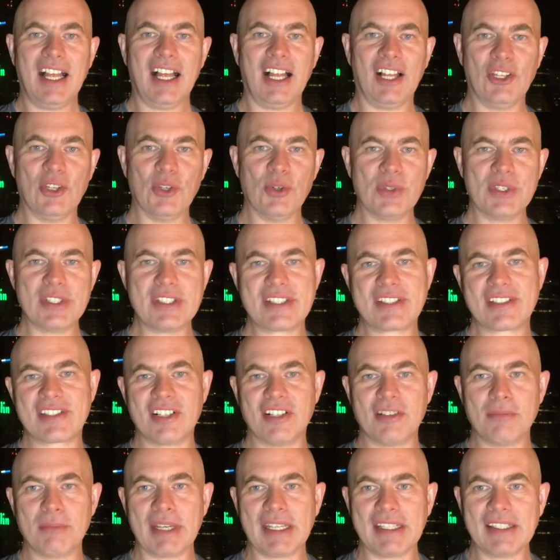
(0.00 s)
Hello, it's
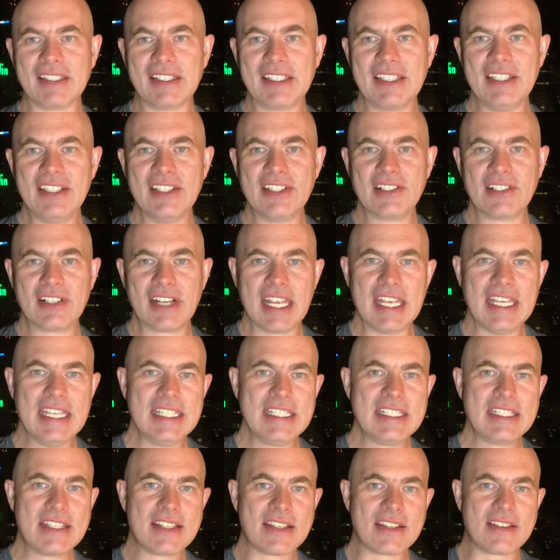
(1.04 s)
Scott Manley here
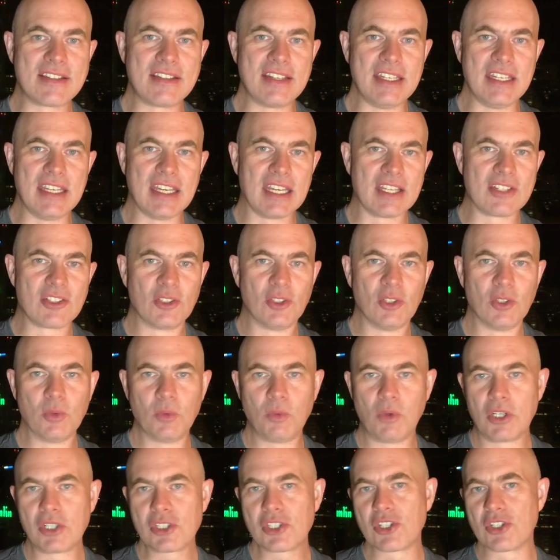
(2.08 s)
in Seattle,
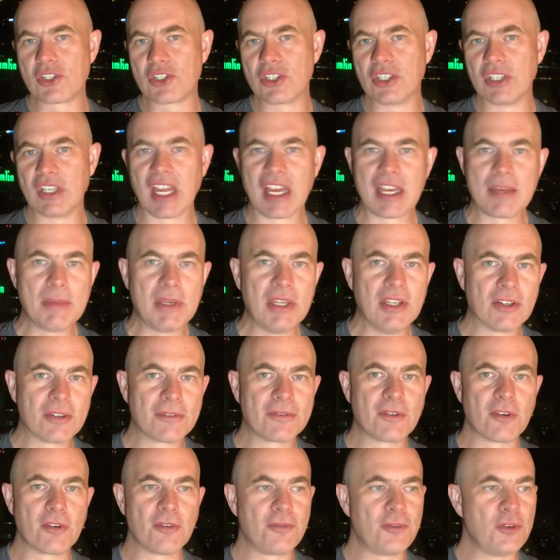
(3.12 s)
Washington. I'm here
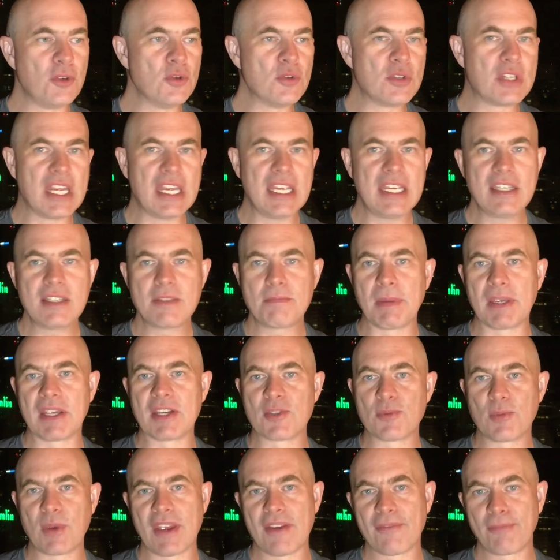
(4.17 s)
for a few days
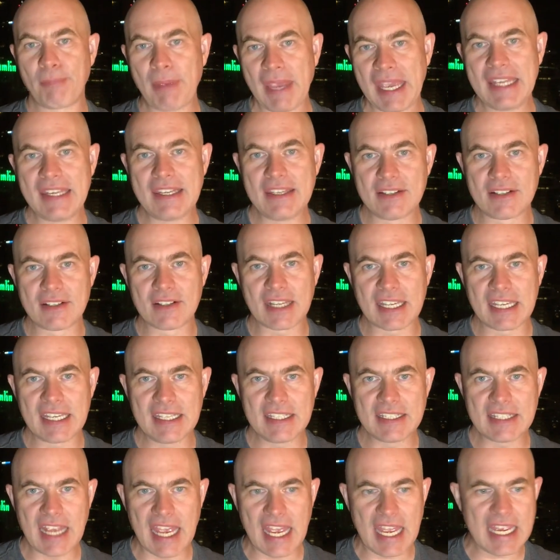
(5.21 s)
because we have Penny
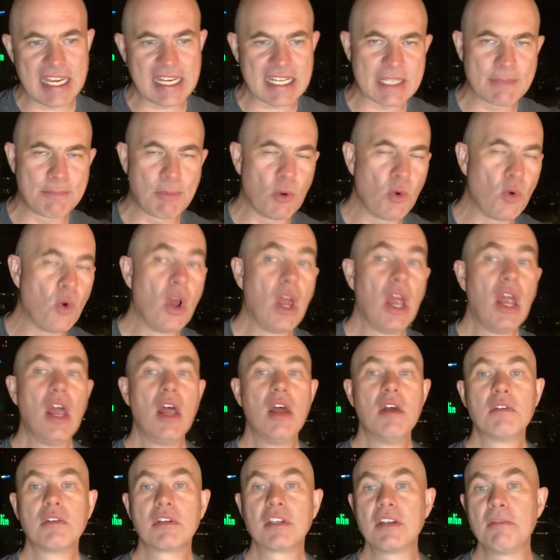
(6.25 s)
Arcade Expo.
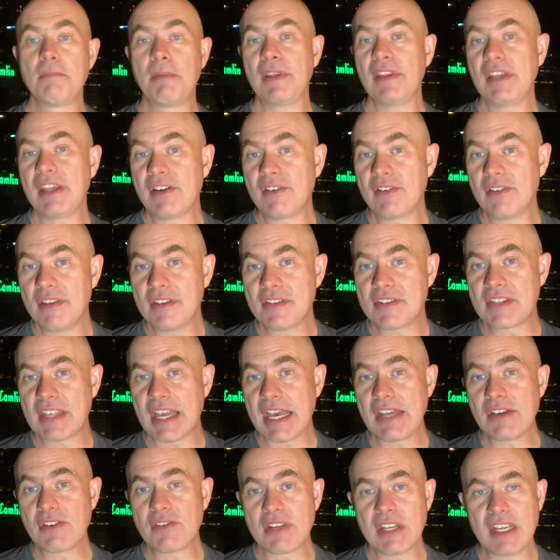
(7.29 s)
I'm going to be there on the
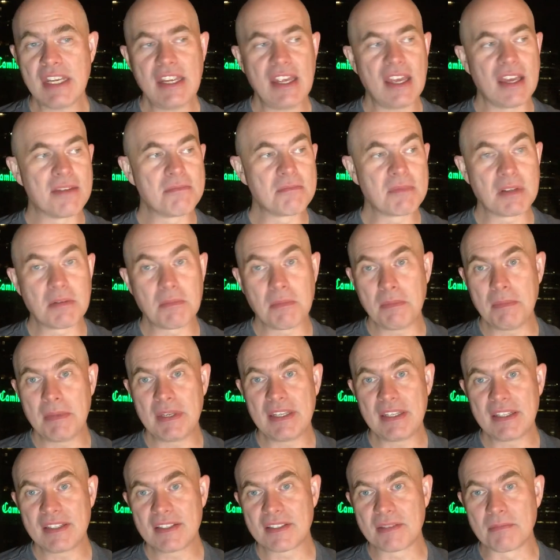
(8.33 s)
Saturday. I'm going to be
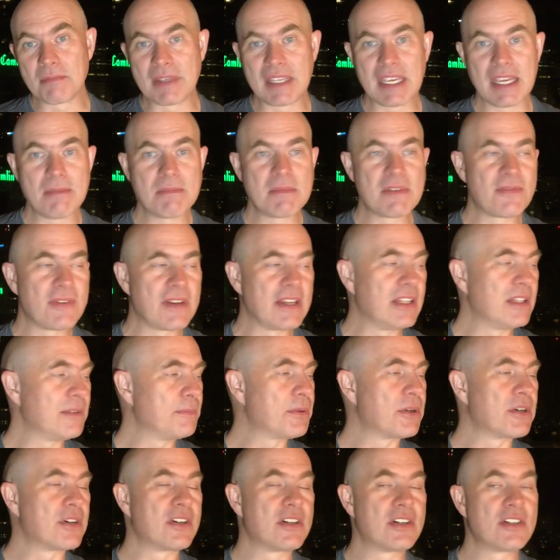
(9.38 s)
meeting some game
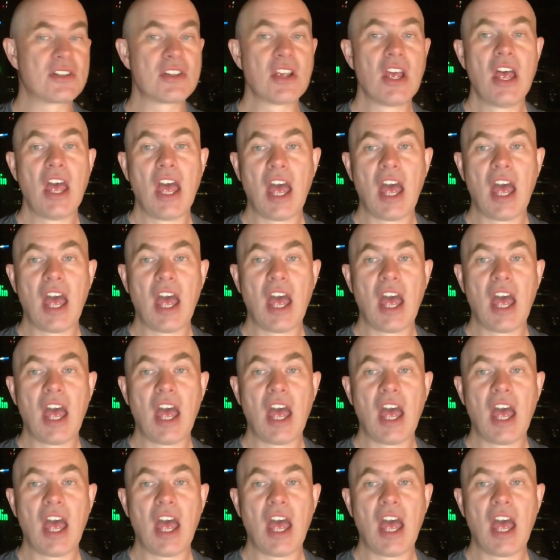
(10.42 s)
developers.